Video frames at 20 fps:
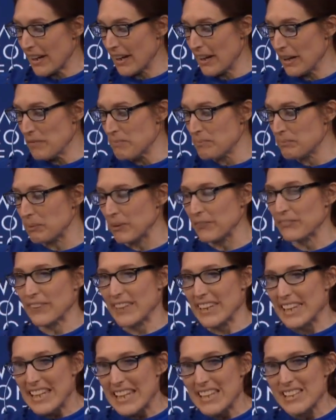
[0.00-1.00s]
But
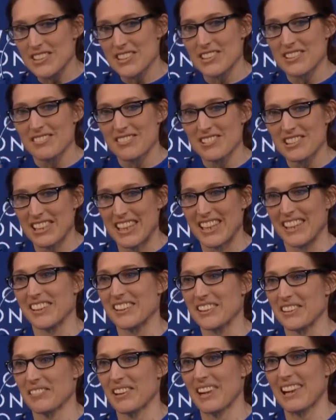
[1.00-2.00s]
for each
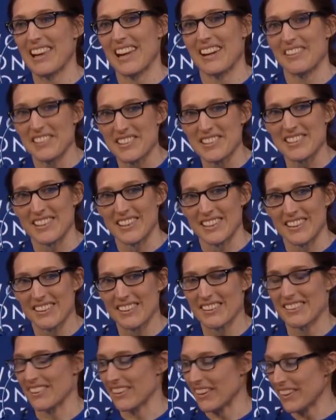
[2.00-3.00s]
chink of
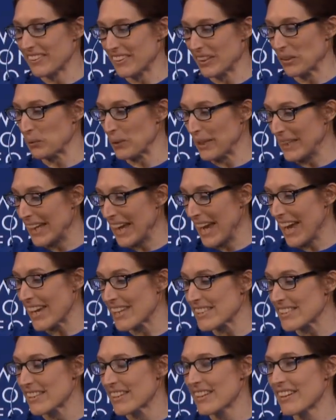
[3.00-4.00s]
clarity that I think we
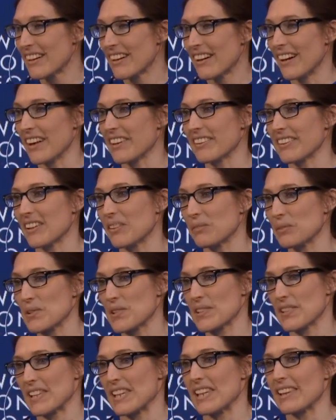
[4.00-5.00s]
get, I think we'll
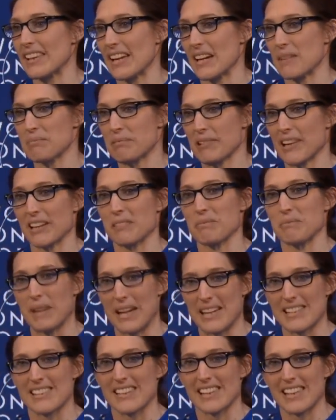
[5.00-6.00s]
see that
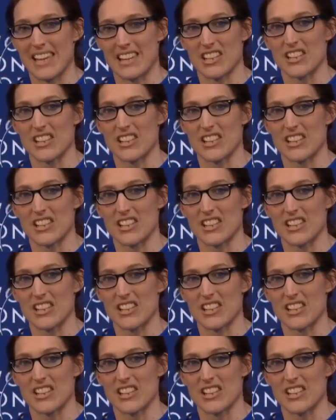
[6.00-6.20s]
pragmatic